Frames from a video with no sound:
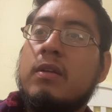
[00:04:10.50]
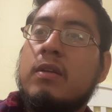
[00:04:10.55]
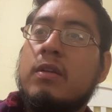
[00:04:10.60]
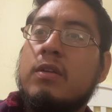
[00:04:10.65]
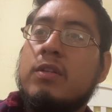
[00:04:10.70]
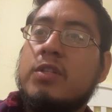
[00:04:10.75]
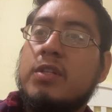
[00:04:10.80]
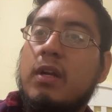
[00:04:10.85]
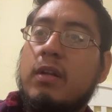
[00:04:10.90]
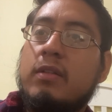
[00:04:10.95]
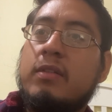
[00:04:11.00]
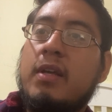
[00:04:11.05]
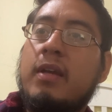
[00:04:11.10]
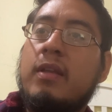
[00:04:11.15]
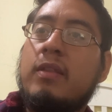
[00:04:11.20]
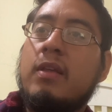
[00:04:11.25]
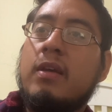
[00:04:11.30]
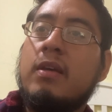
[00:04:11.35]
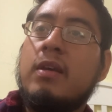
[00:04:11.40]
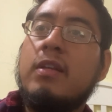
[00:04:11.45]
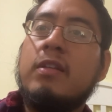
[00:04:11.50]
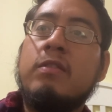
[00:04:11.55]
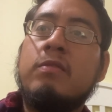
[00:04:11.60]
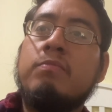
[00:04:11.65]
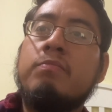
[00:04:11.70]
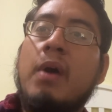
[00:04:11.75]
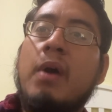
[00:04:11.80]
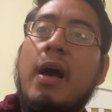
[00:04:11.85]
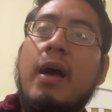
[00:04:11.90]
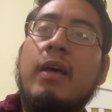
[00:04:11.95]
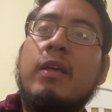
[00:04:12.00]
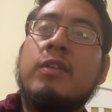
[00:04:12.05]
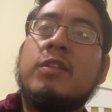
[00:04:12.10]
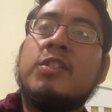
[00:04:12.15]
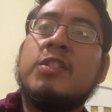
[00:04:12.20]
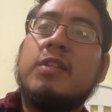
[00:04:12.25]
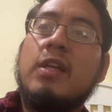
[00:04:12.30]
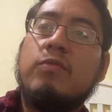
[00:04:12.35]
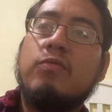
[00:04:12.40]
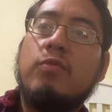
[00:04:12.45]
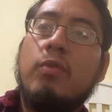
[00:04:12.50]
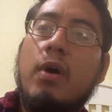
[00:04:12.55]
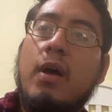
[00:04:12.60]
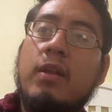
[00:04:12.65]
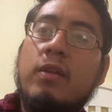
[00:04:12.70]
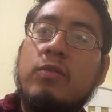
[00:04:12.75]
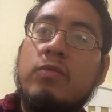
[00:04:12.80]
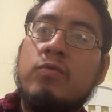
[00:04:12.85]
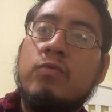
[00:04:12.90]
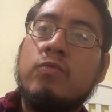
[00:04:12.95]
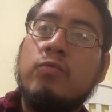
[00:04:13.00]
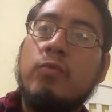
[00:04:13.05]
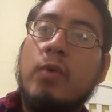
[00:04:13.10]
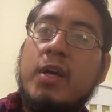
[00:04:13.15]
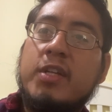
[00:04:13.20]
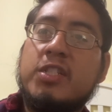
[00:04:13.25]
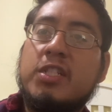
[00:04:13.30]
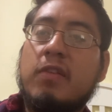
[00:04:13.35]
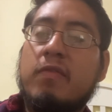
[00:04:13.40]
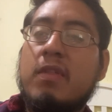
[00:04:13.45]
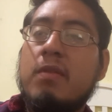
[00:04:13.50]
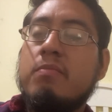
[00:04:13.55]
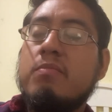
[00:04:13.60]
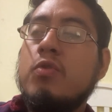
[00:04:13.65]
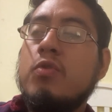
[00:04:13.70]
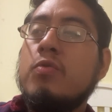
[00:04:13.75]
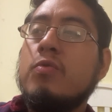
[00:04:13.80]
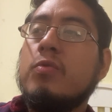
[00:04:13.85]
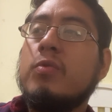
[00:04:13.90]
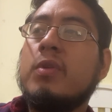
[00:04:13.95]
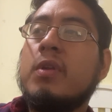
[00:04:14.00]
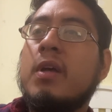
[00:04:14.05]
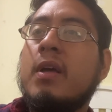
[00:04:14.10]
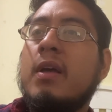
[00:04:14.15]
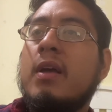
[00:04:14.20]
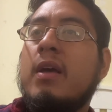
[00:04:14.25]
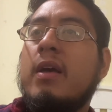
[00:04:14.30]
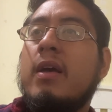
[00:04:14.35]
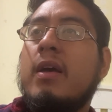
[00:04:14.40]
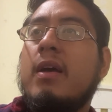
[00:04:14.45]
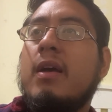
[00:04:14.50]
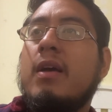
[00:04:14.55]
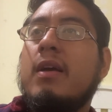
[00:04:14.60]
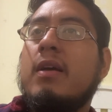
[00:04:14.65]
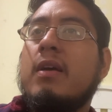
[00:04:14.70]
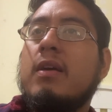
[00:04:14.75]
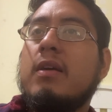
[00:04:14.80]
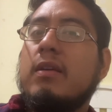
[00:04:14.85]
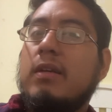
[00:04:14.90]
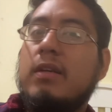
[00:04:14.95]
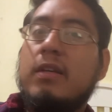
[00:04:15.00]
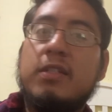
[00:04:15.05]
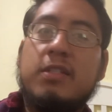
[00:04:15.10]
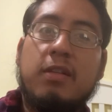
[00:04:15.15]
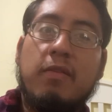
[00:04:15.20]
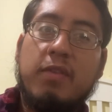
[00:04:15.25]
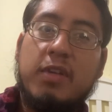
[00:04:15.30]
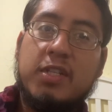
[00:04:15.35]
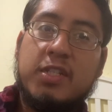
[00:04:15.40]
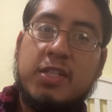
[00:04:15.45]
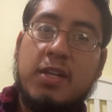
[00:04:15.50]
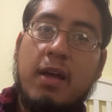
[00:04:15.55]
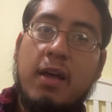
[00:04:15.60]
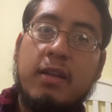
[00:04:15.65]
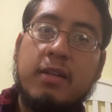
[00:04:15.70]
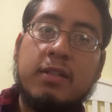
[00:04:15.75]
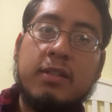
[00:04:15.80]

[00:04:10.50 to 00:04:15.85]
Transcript: Shall take the hidden paths that run west of the moon, east of the sun.